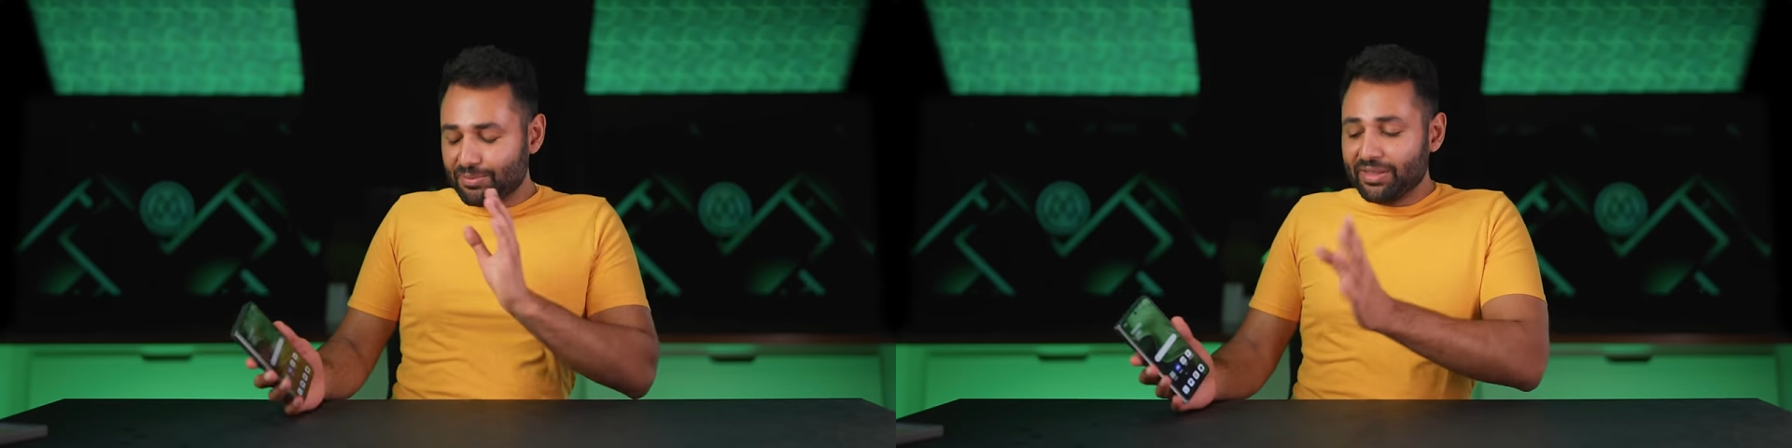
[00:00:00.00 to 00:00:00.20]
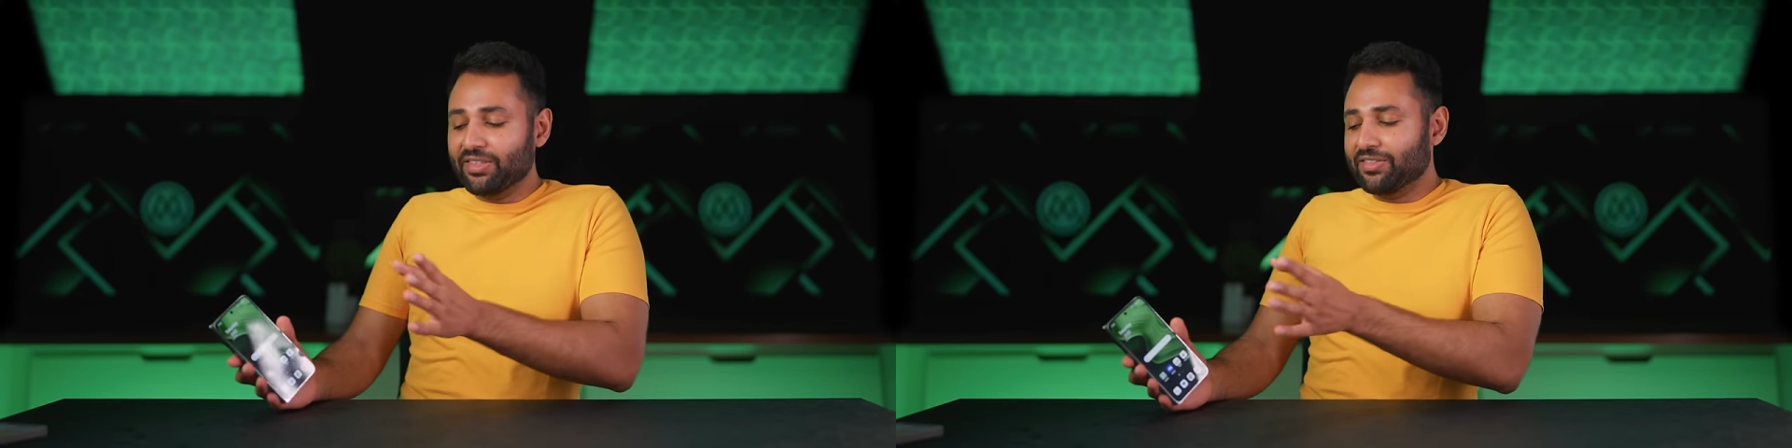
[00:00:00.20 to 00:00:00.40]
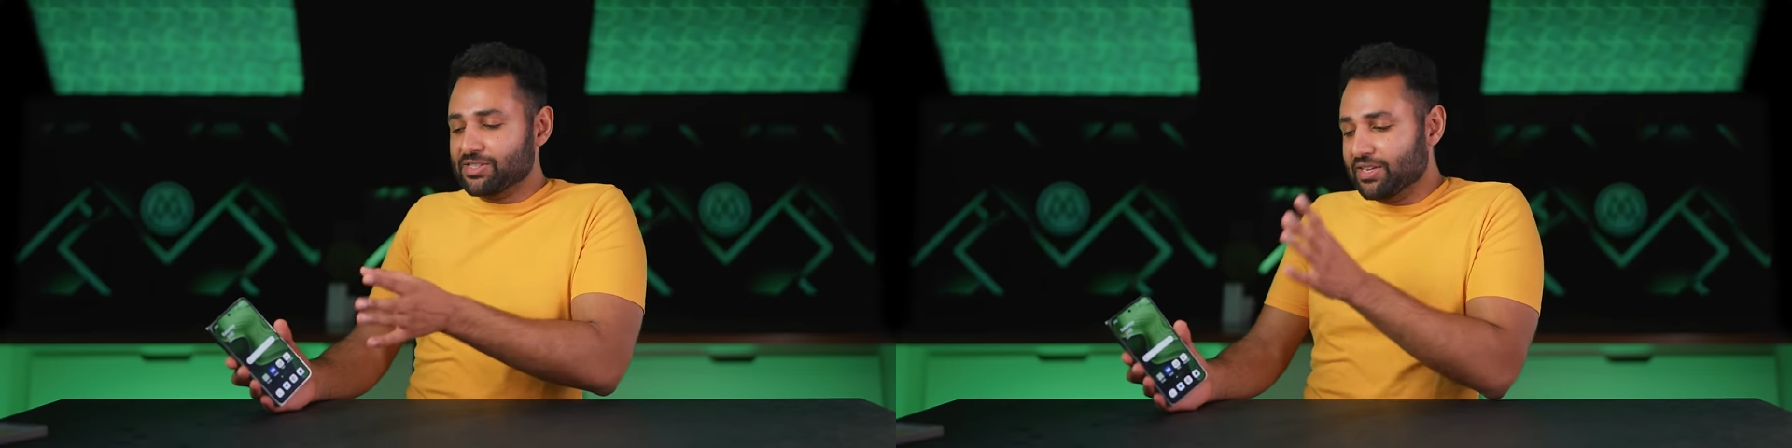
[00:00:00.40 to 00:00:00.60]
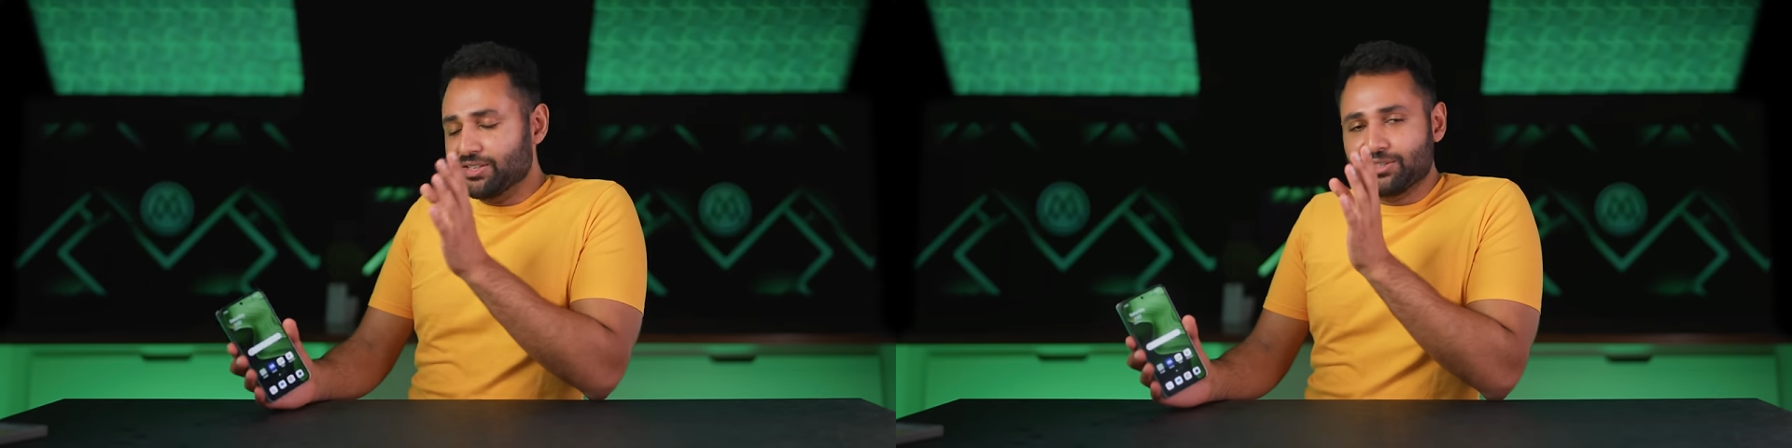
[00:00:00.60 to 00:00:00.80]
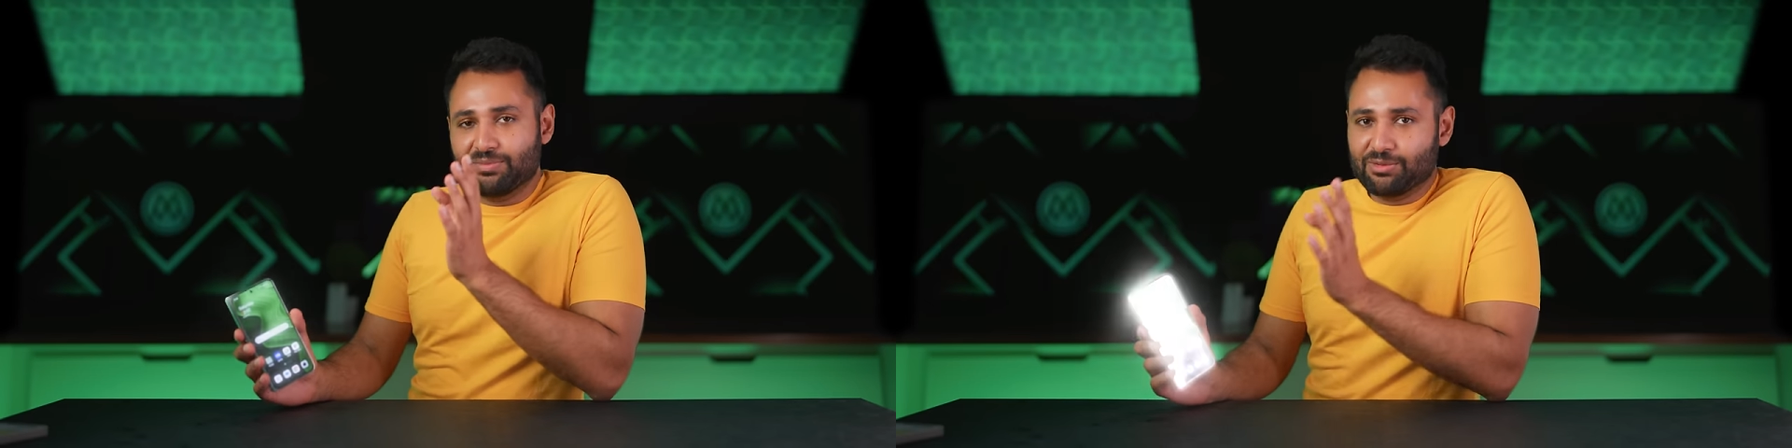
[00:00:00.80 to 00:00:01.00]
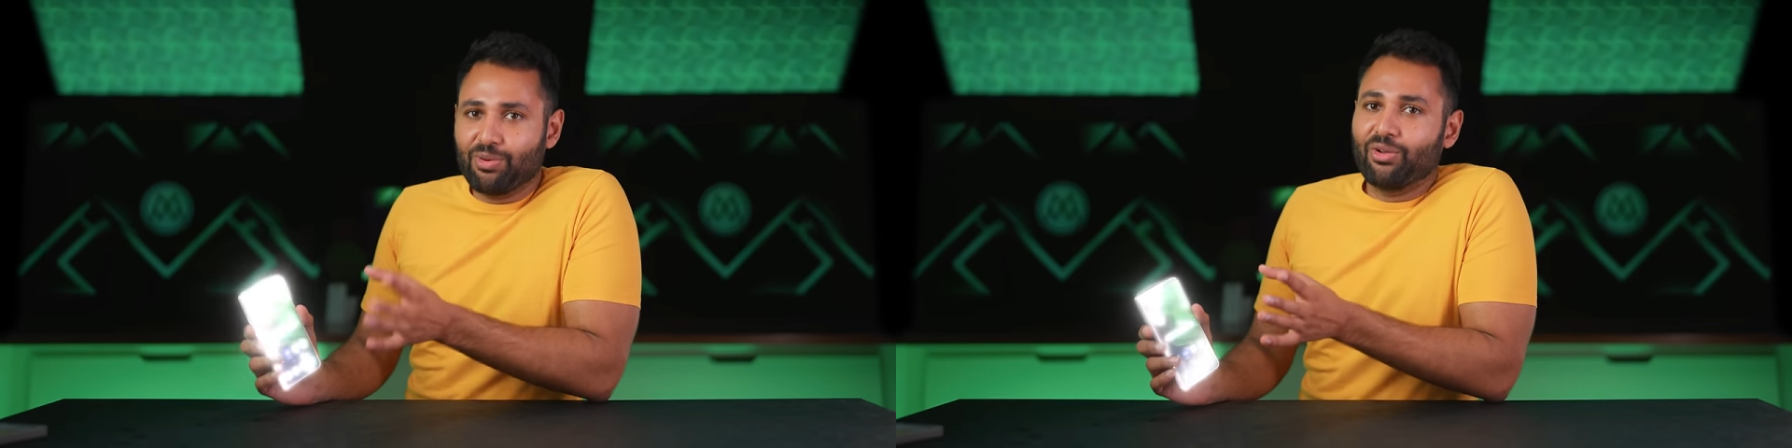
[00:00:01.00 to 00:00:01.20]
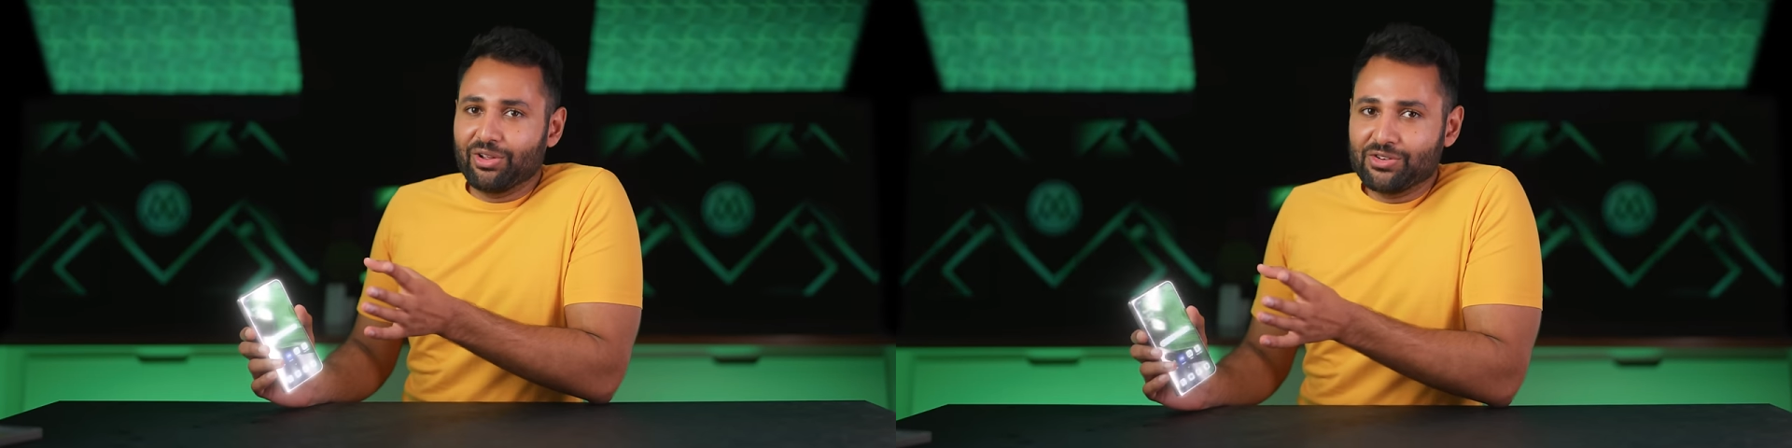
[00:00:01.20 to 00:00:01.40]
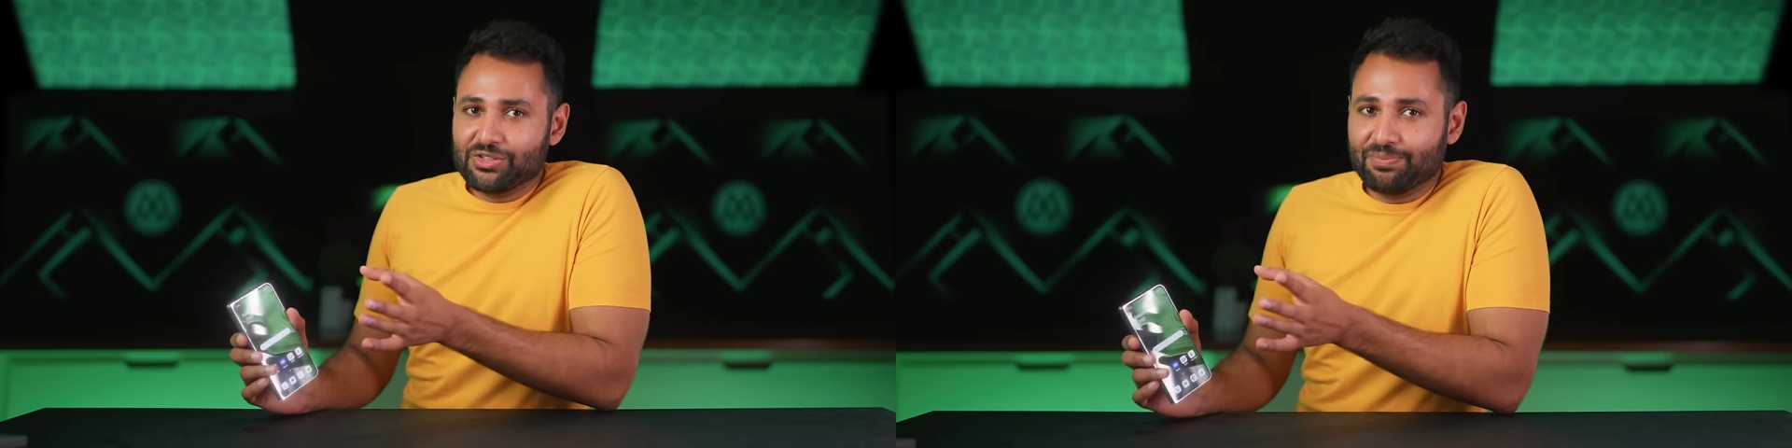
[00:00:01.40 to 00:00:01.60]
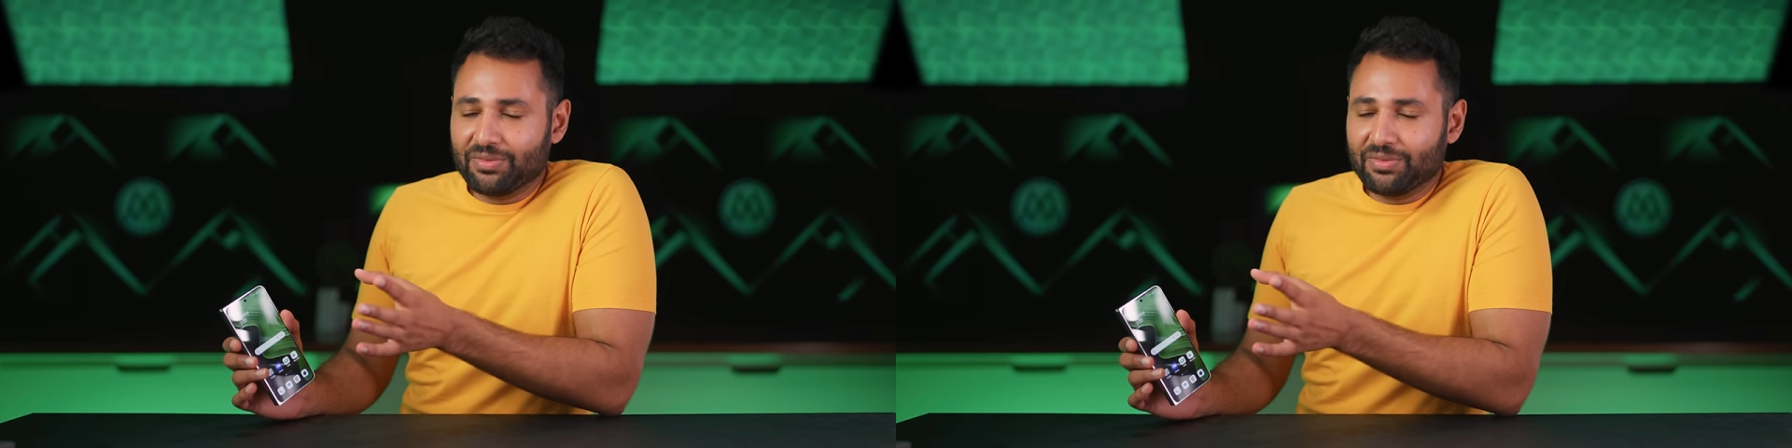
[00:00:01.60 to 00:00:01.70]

The main thing this needs is polish.